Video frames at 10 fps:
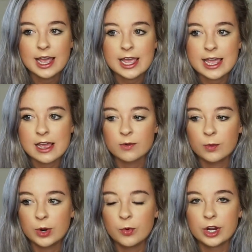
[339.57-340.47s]
and
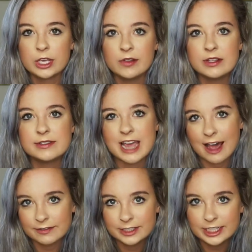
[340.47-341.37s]
we're working with
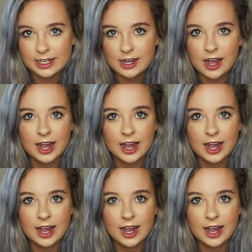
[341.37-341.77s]
Daphnia.